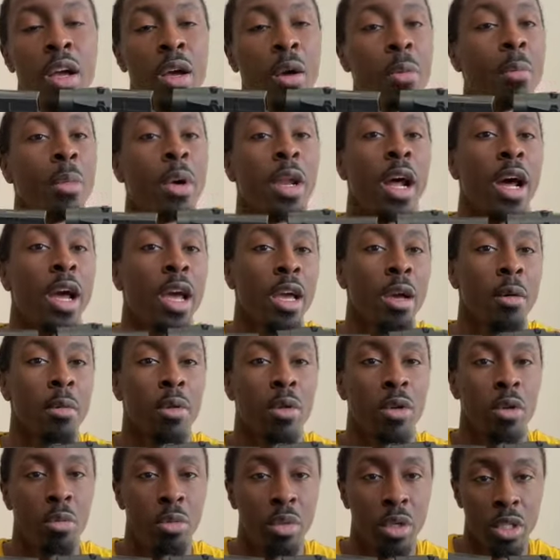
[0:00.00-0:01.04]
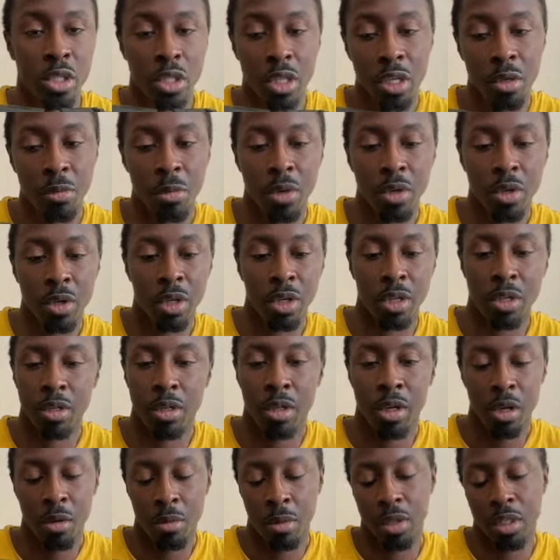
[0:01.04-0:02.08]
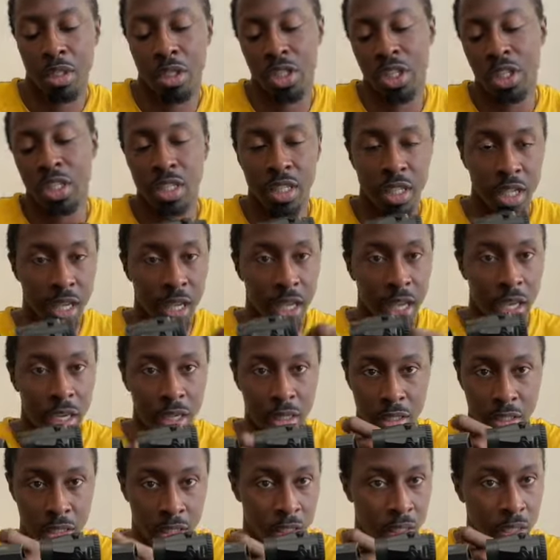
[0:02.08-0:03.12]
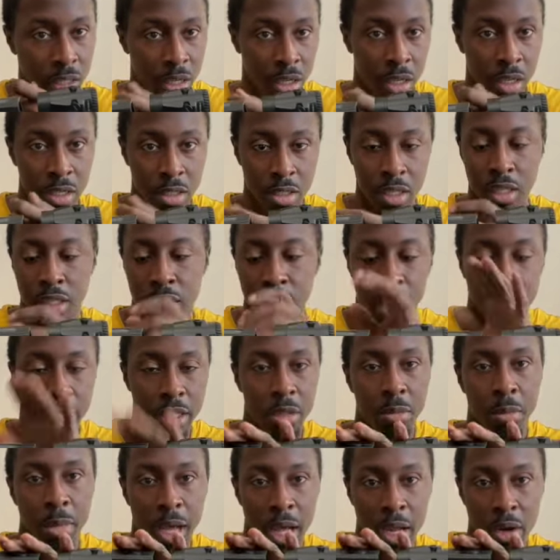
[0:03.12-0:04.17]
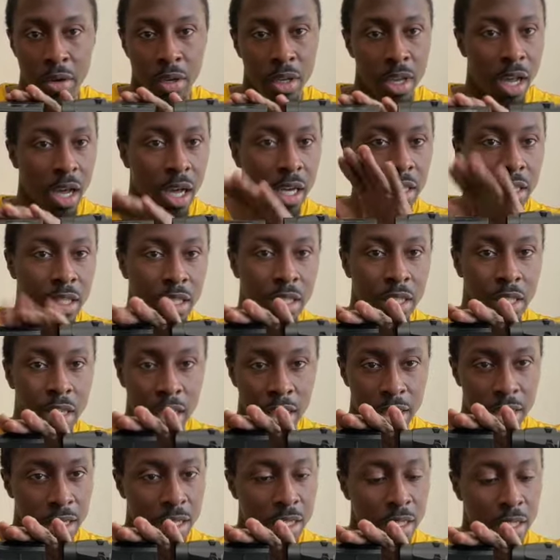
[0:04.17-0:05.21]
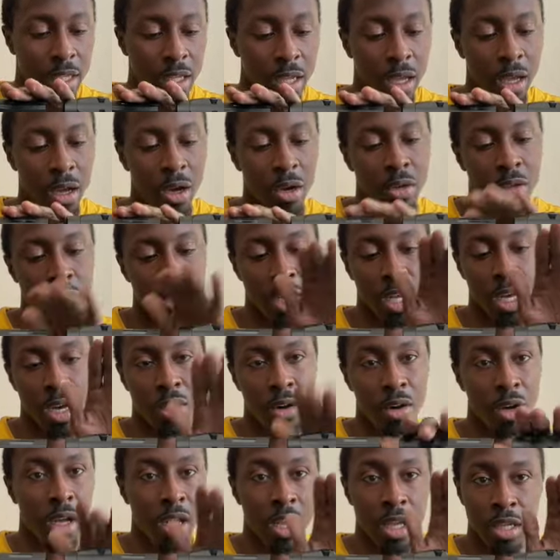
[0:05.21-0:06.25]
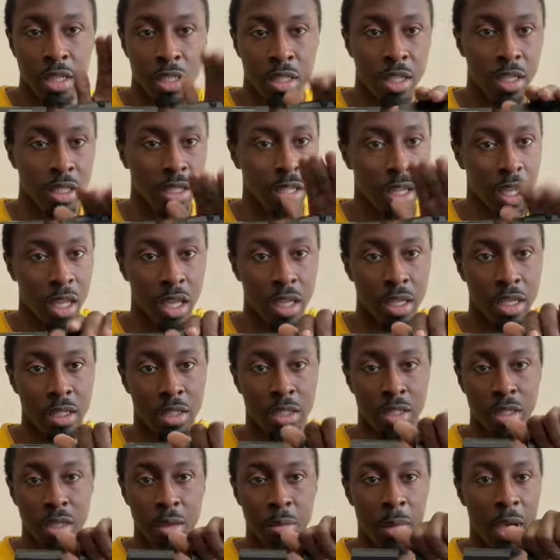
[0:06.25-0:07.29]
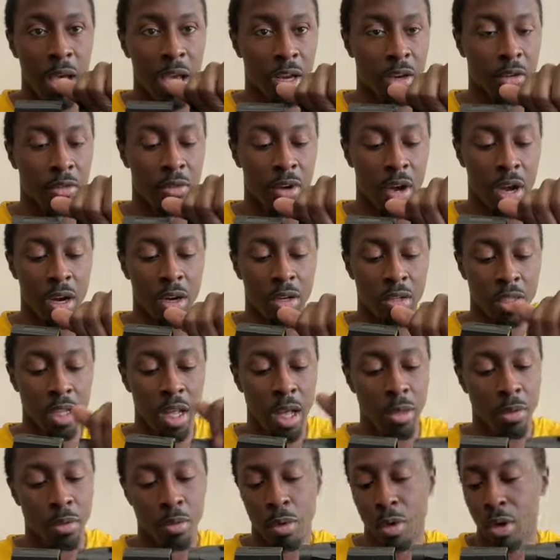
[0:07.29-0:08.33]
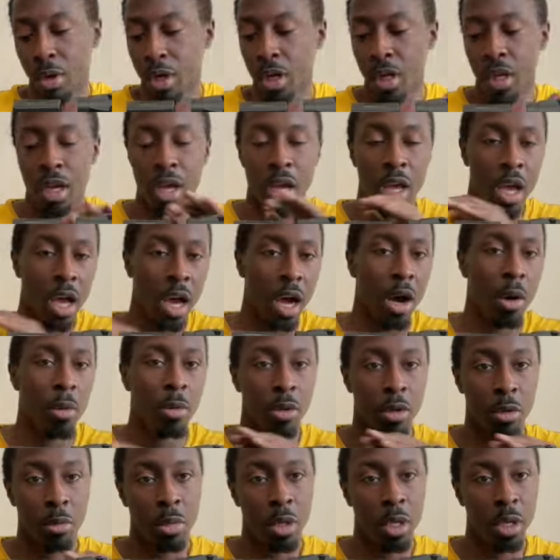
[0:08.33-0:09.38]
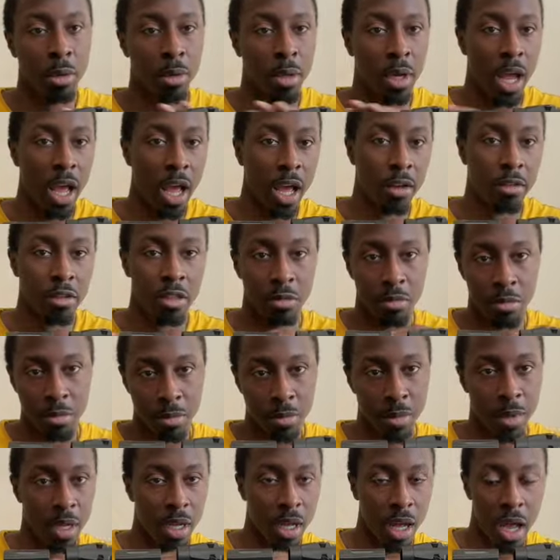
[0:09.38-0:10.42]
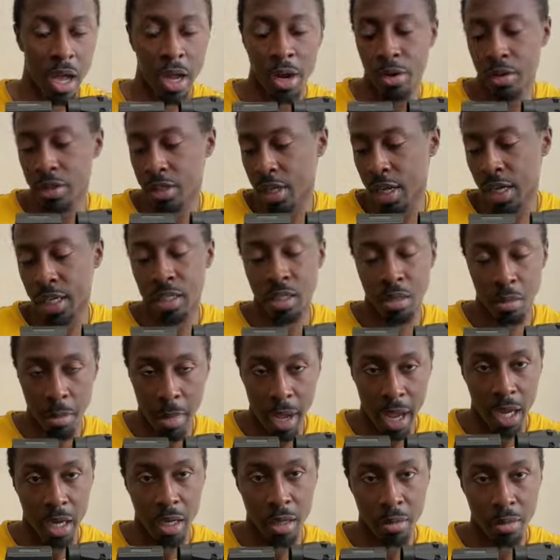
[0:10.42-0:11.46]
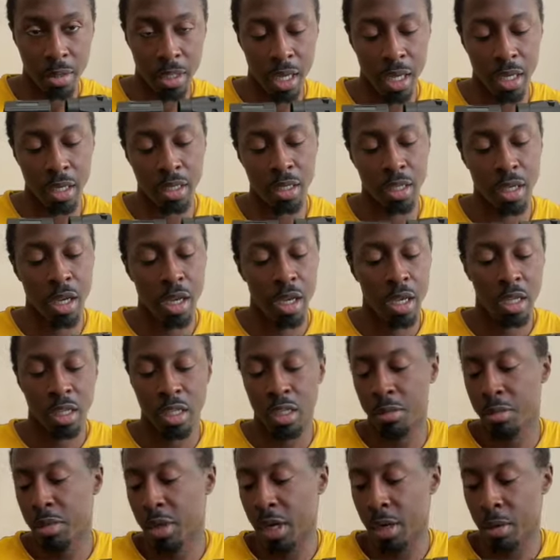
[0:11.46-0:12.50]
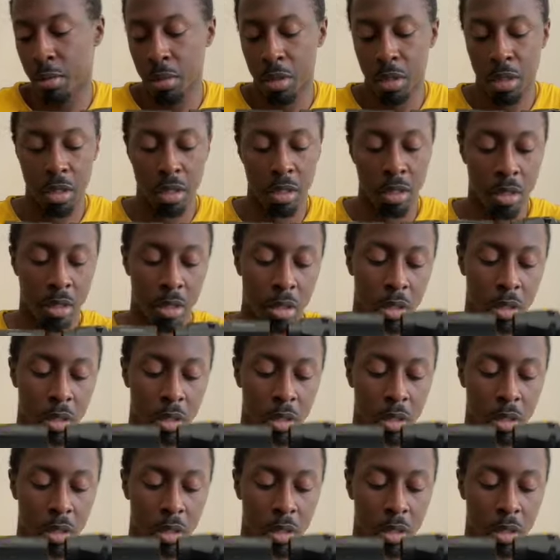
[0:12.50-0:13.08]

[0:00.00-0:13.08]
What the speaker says: but I am going to put some on there, because just in case the battery dies, just in case this thing goes out, just in case the magnifier stops working, I want to be able to have some iron sights, some backup sights, to be able to